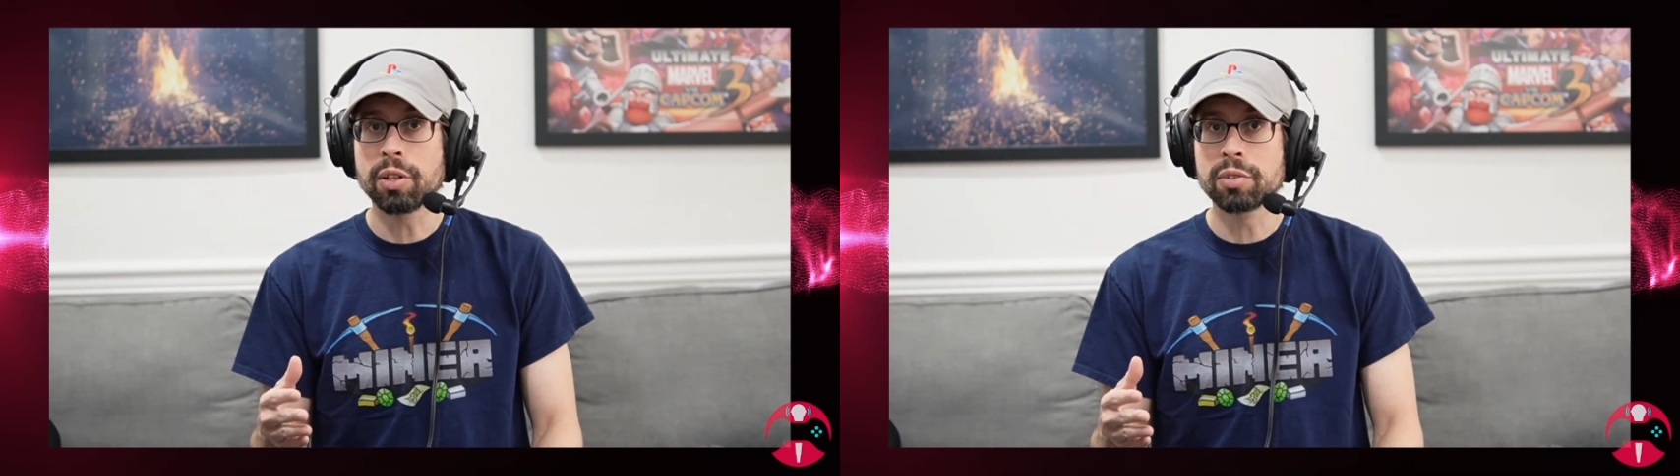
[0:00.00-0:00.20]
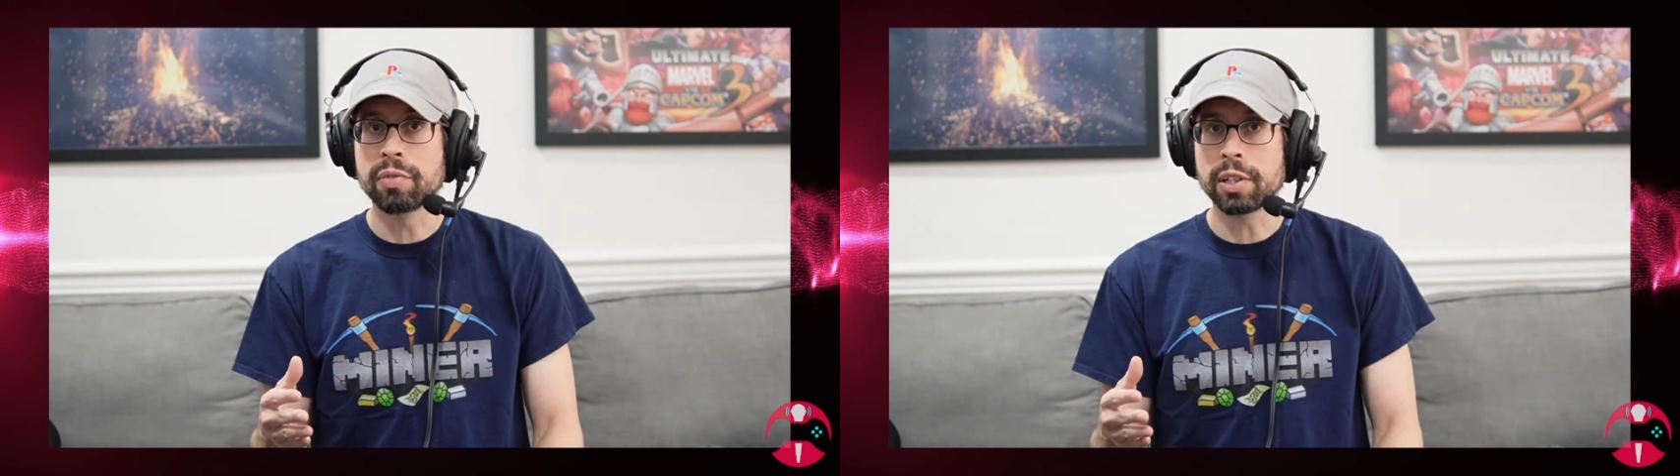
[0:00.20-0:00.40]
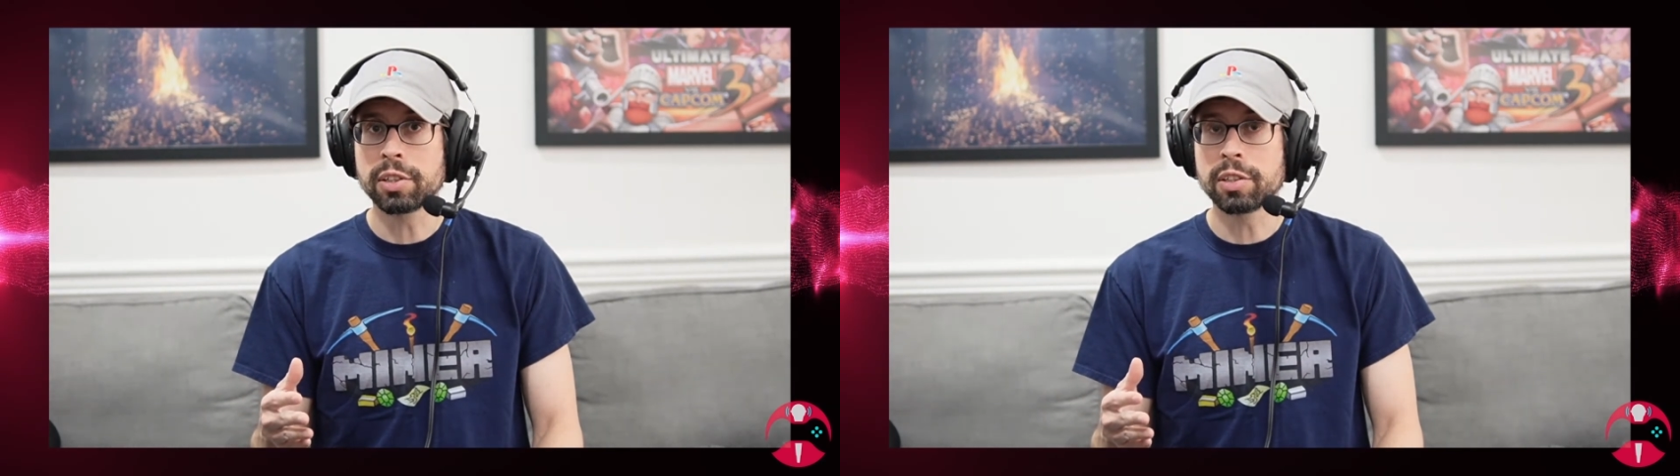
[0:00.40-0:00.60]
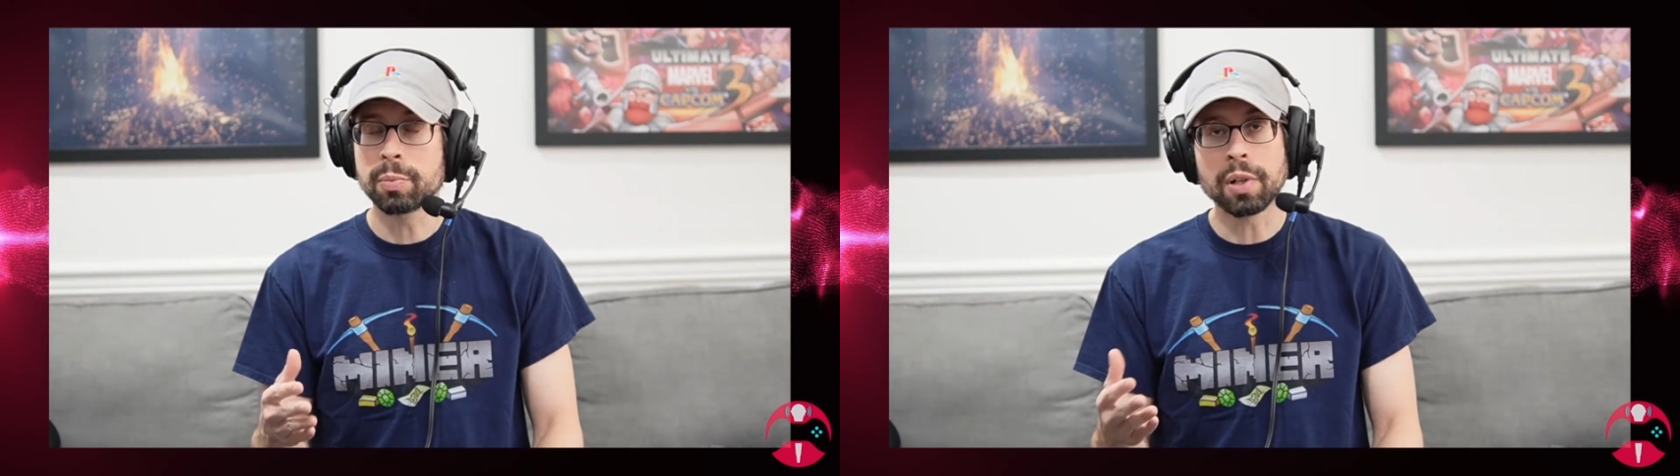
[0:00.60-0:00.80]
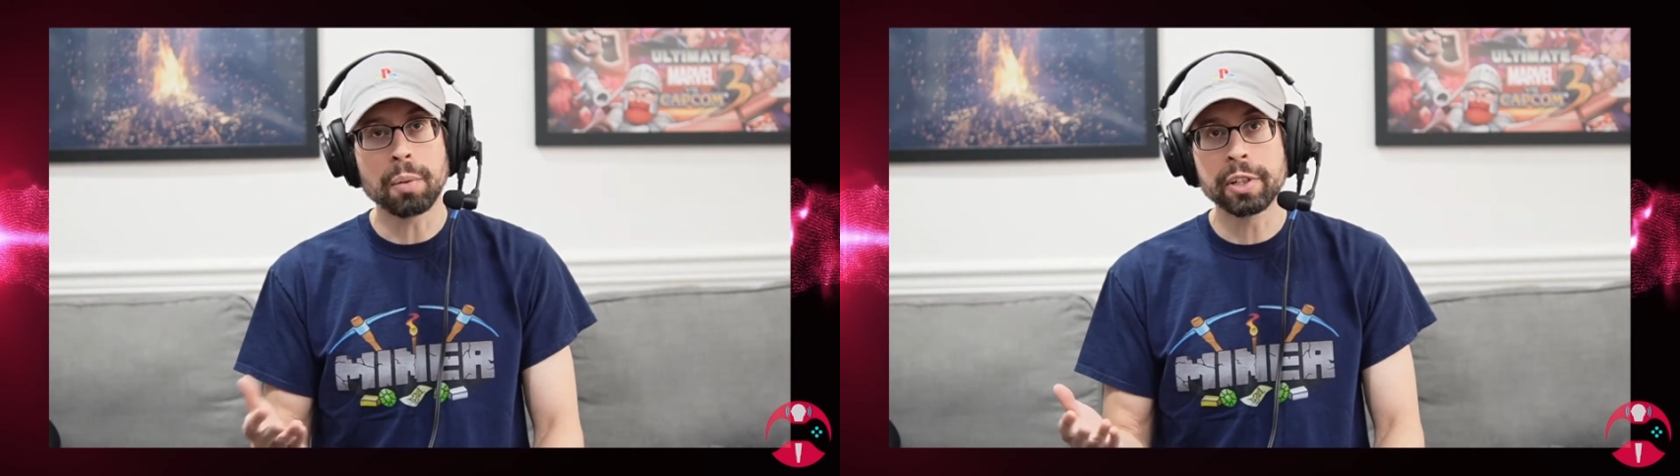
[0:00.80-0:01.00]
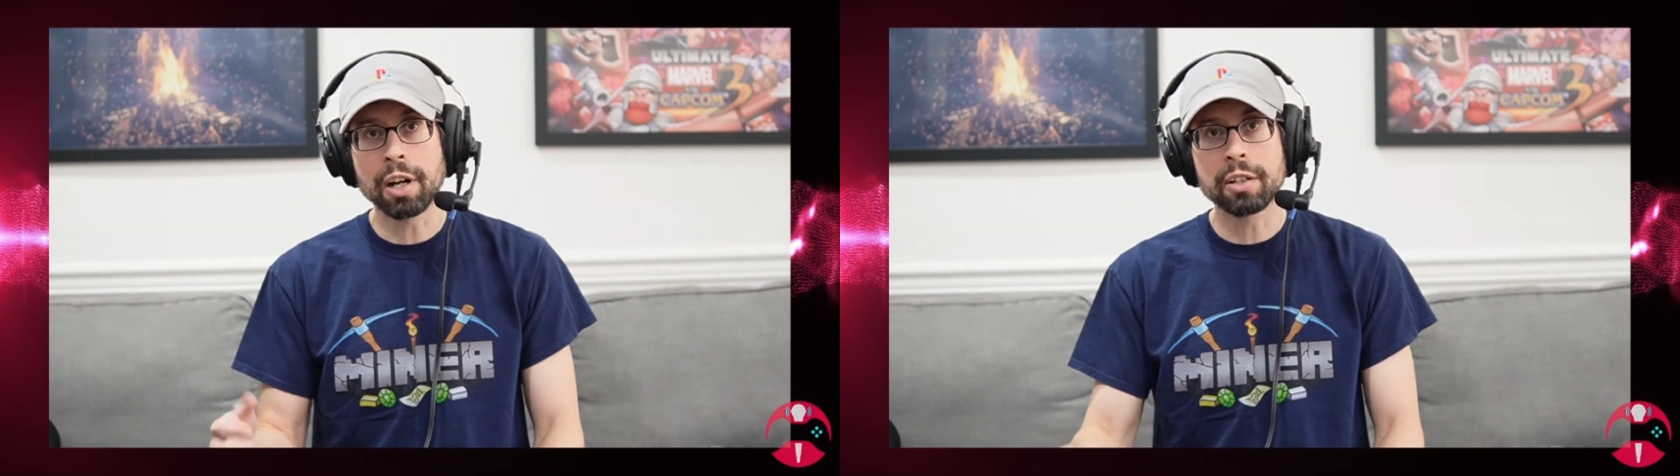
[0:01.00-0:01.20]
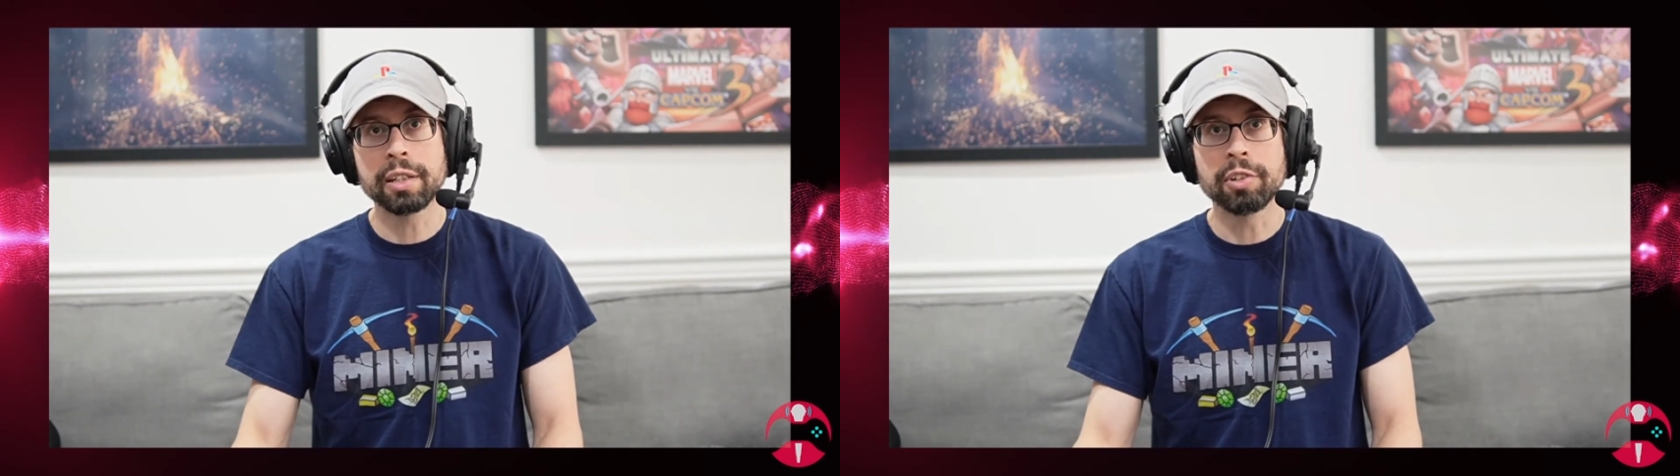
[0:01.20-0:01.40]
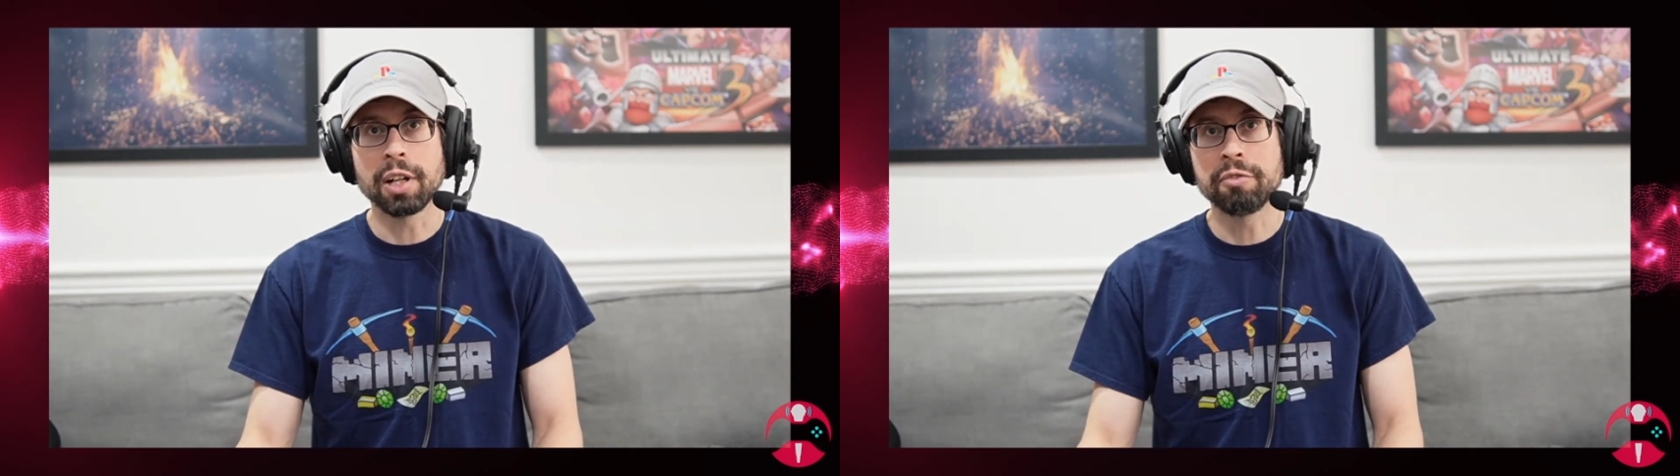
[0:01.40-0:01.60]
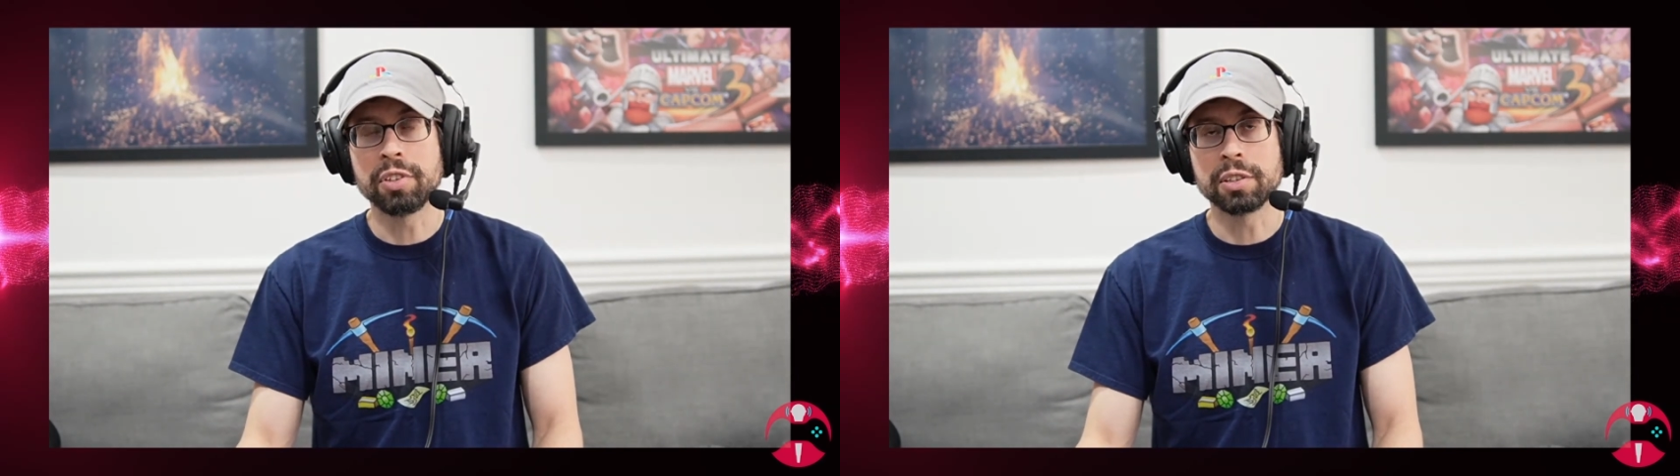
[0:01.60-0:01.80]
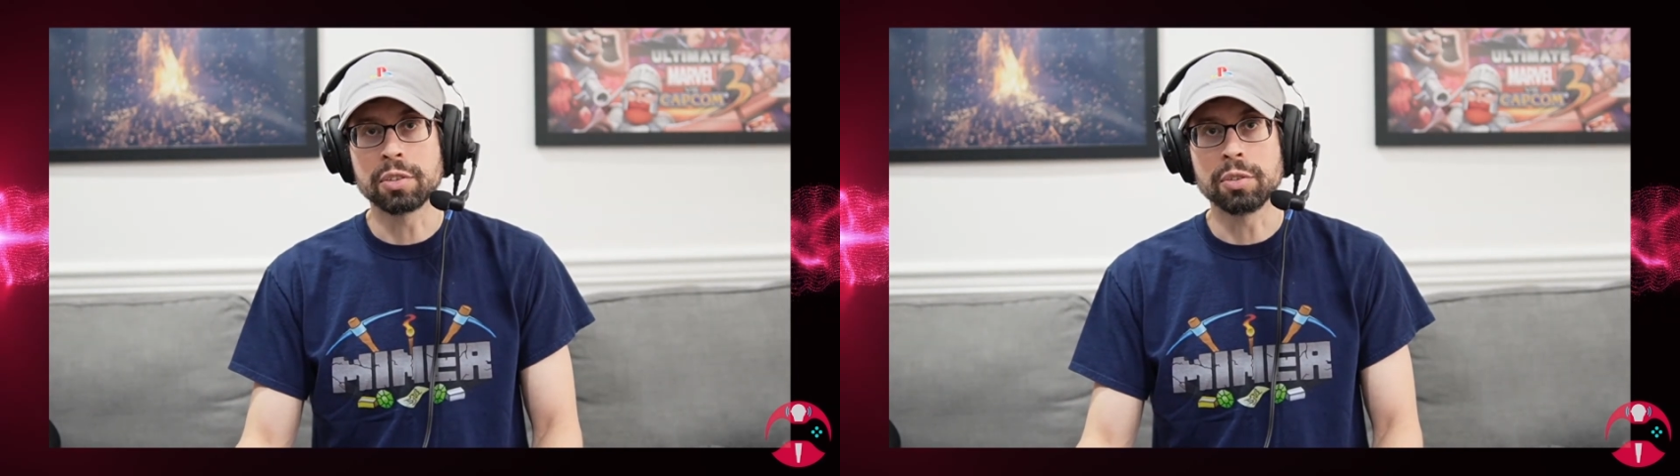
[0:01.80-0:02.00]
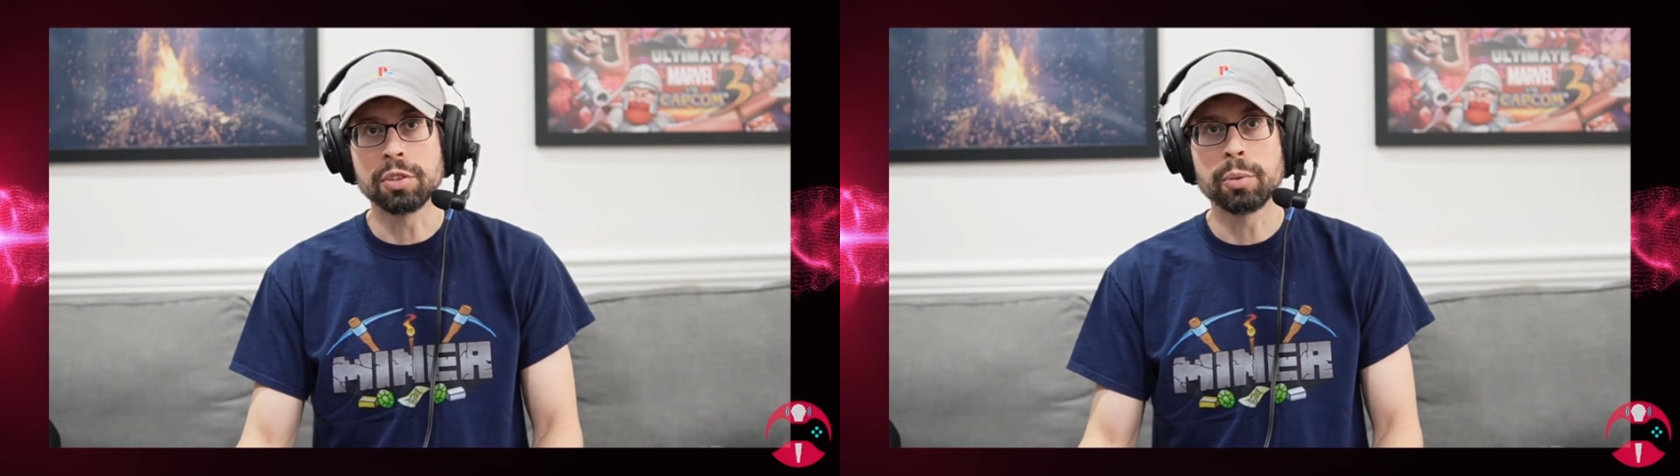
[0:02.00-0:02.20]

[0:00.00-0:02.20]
those versions probably aren't even on physical.